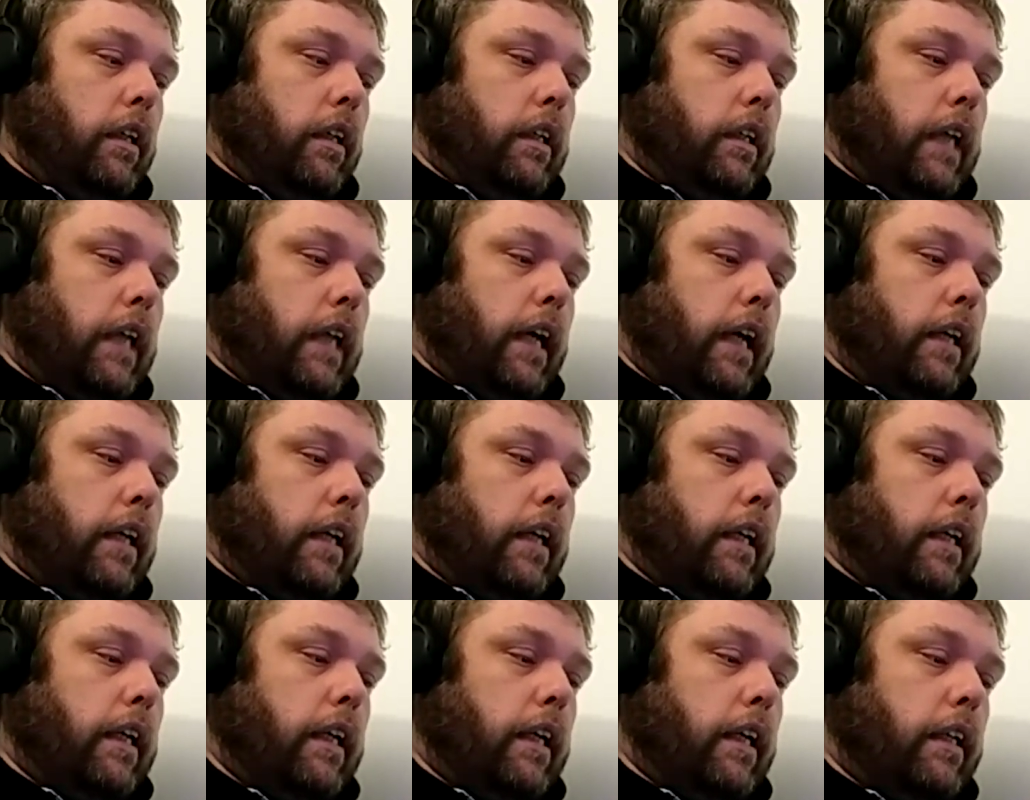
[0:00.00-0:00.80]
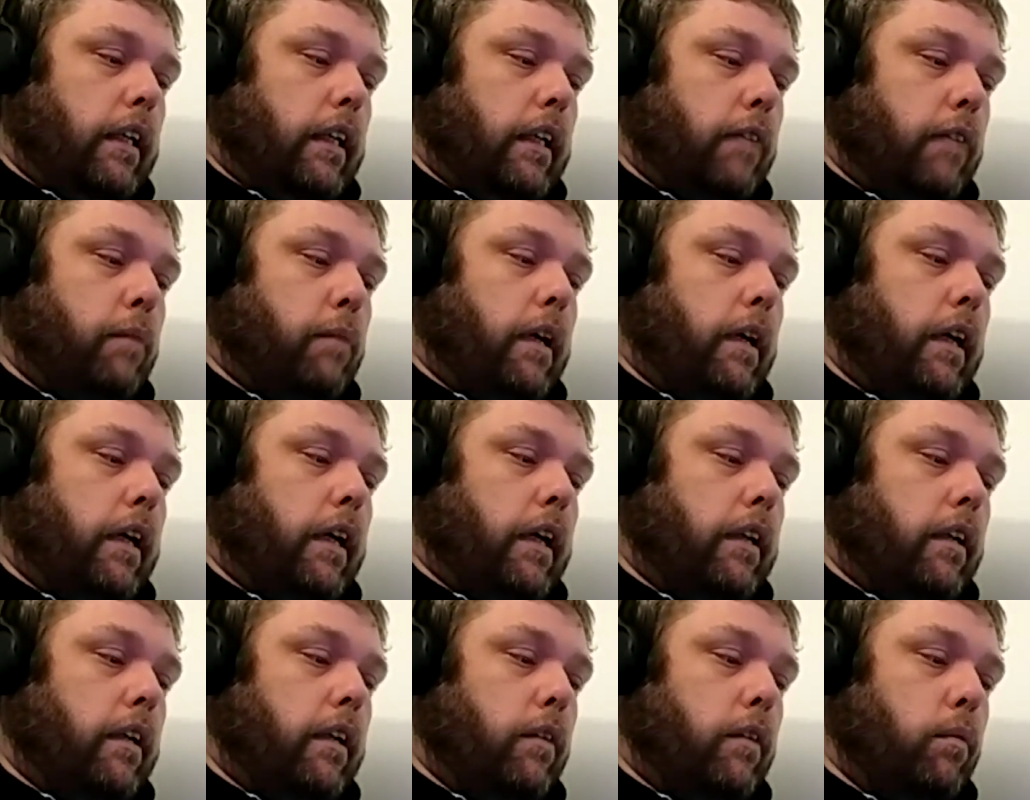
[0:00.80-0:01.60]
yeah, he uh, left behind
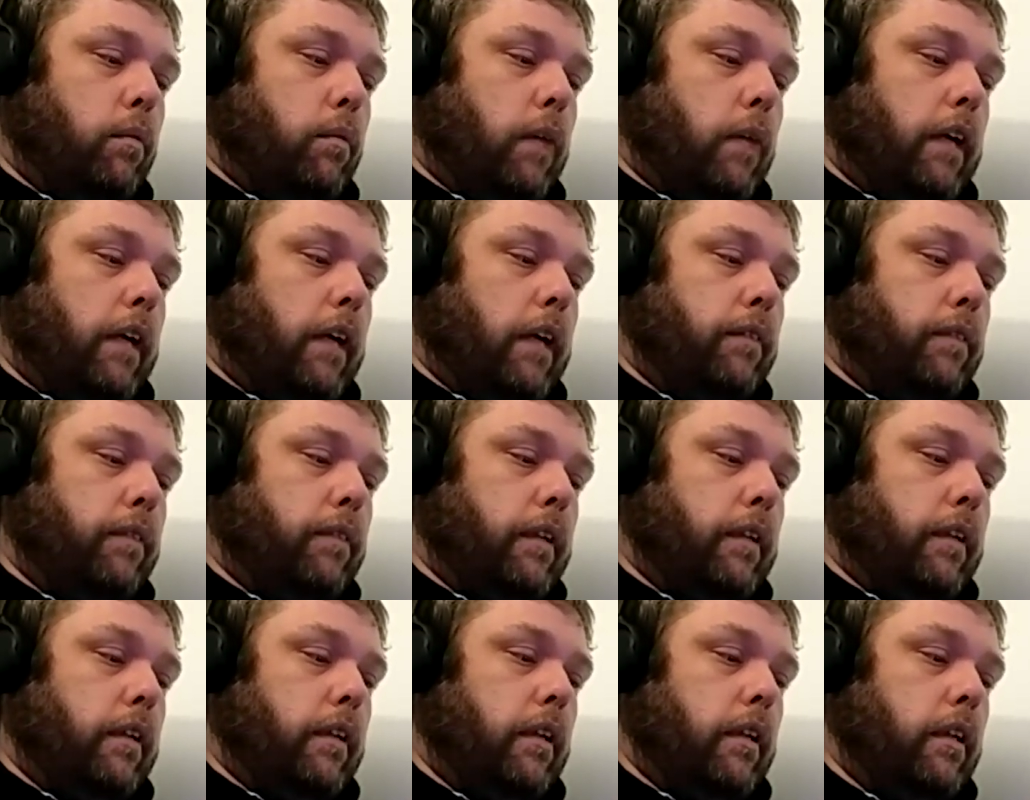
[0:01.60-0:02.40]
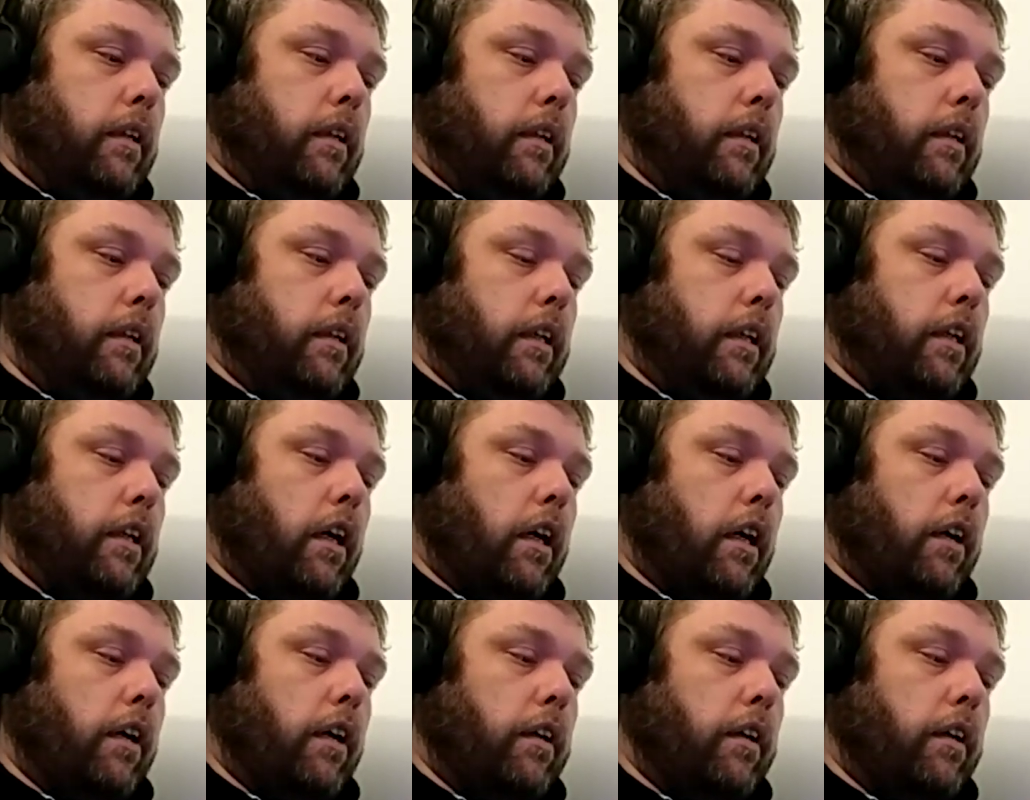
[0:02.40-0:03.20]
a wife and a
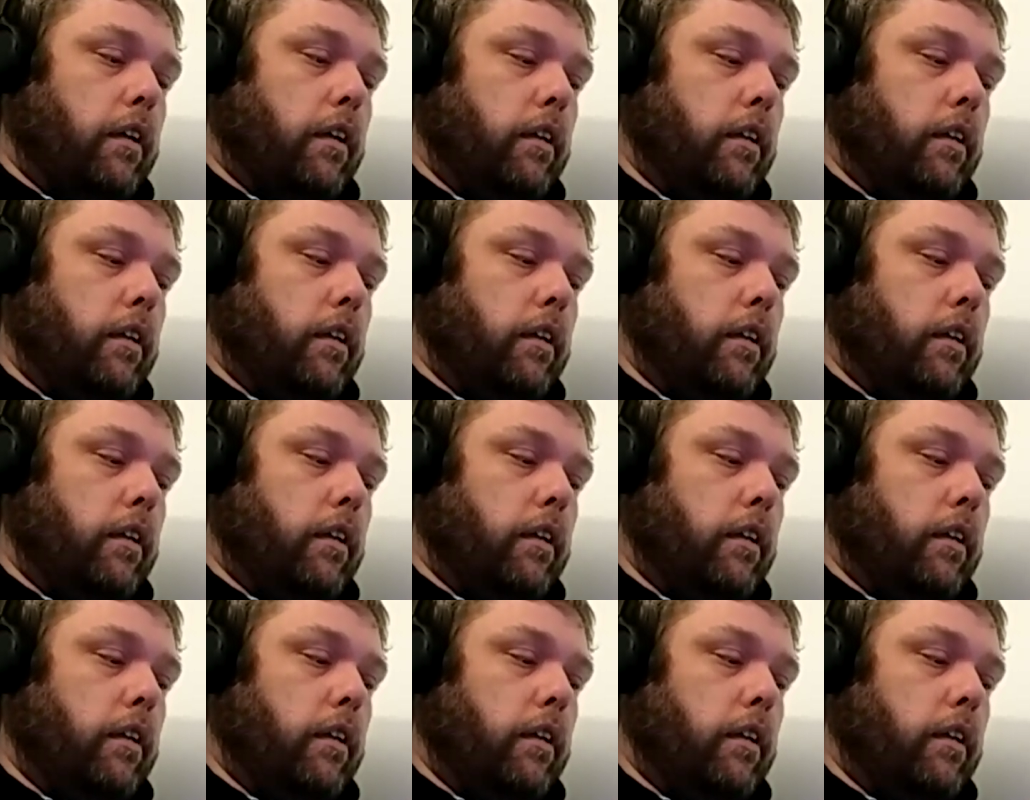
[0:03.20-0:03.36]
daughter.